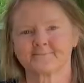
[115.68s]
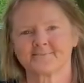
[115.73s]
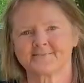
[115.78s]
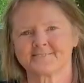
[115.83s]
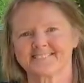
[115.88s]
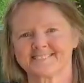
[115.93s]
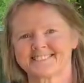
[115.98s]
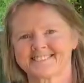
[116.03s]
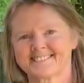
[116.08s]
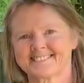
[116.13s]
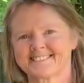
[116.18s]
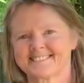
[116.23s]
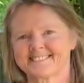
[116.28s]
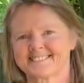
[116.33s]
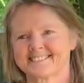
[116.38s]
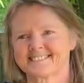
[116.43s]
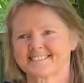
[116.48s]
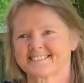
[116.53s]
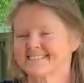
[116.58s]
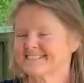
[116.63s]

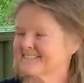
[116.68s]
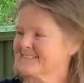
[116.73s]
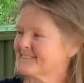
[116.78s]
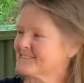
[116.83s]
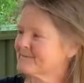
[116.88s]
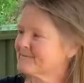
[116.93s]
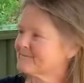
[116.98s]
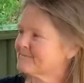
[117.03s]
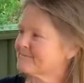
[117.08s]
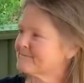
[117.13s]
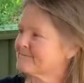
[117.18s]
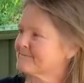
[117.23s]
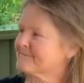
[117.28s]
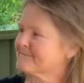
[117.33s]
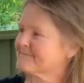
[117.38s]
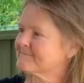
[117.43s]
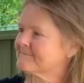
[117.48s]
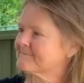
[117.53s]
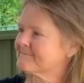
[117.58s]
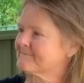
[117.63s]

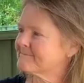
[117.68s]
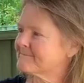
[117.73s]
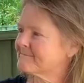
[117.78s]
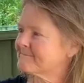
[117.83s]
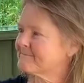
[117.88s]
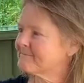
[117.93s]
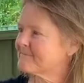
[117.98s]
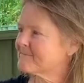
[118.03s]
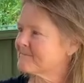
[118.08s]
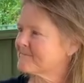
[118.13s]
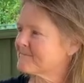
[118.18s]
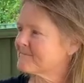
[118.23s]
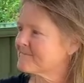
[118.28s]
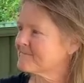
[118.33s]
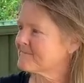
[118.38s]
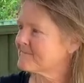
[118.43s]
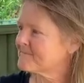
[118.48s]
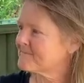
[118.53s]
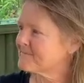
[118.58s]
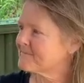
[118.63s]

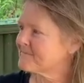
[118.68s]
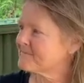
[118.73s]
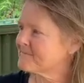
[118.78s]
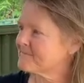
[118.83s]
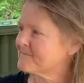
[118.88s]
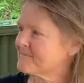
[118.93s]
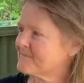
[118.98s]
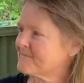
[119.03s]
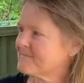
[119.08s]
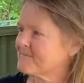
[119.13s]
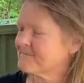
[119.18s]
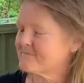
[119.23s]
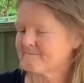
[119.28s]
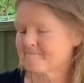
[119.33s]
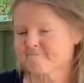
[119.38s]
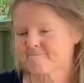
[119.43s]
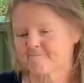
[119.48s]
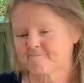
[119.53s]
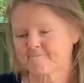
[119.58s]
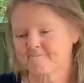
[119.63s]

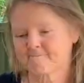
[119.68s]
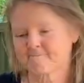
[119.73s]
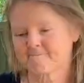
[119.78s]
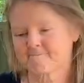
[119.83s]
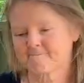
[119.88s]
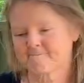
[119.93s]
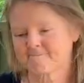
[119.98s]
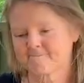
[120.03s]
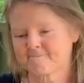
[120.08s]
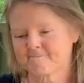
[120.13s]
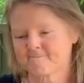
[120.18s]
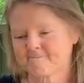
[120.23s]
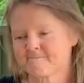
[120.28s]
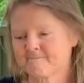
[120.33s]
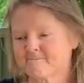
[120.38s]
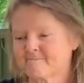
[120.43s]
The person shown says nothing.